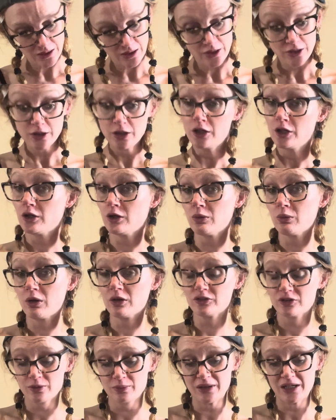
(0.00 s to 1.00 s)
You want
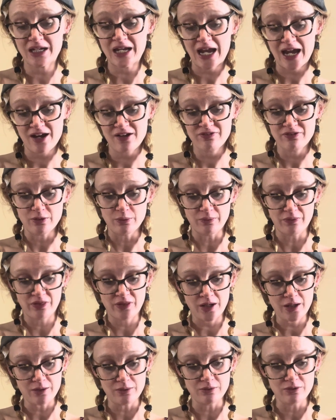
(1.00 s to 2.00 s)
to be careful with
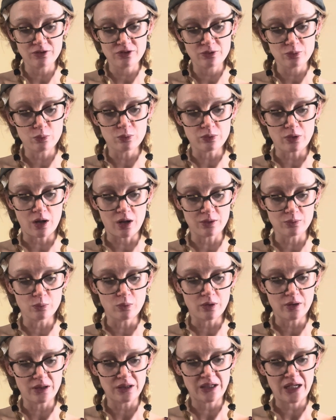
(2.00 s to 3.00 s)
those, Ron
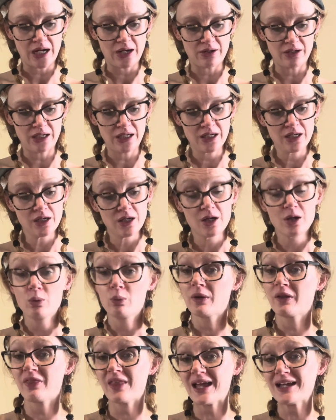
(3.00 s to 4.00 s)
warned Harry.
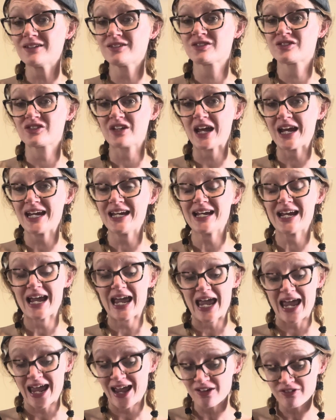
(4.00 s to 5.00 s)
When they say
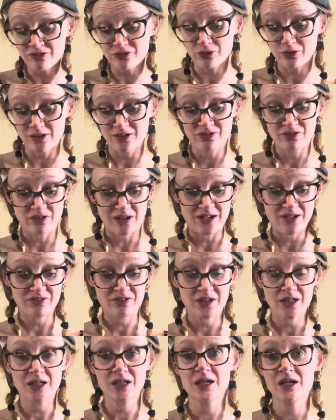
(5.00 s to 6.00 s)
every
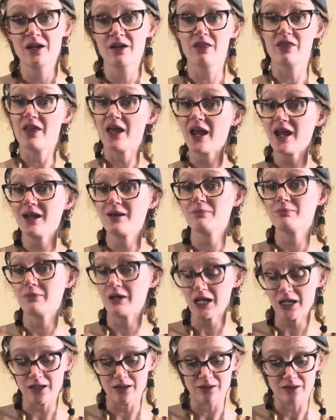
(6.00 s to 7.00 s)
flavor, they
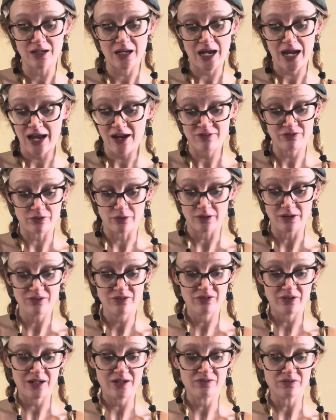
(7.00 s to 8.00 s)
mean every
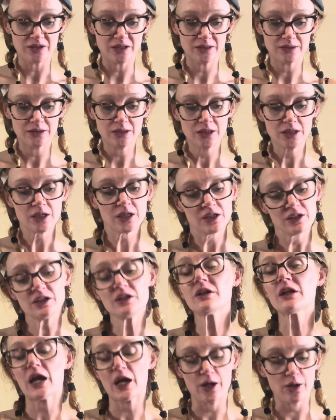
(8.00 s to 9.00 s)
flavor. You
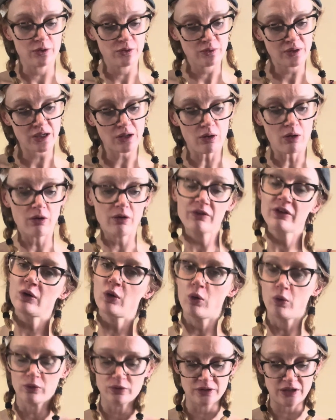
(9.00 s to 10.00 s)
get all the
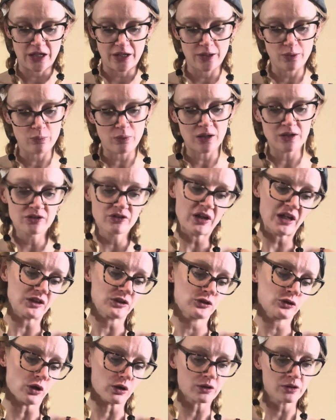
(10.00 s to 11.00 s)
ordinary ones like
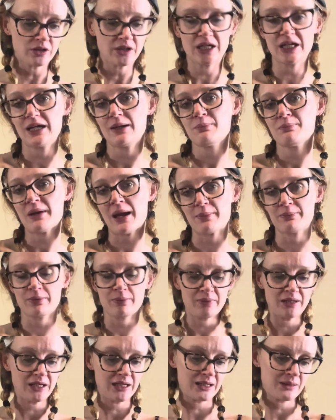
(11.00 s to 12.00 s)
chocolate and
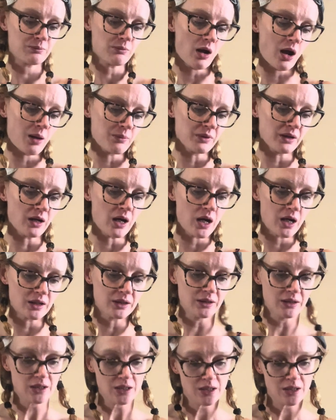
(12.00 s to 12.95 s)
peppermint and marmalade,